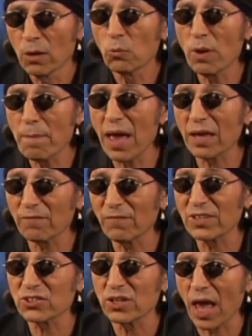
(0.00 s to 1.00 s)
we
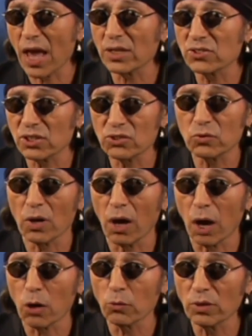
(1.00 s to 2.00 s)
manifest and access
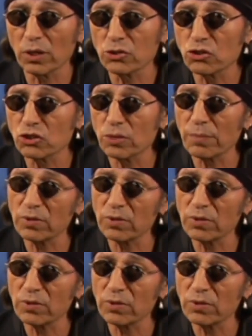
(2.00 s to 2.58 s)
our relationship